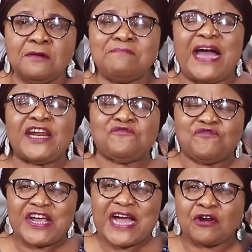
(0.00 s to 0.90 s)
By the
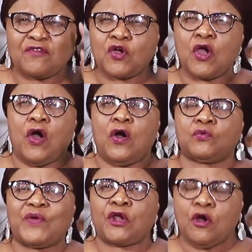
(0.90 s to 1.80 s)
finger of
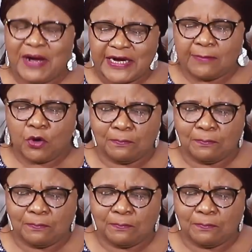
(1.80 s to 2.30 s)
God, we command them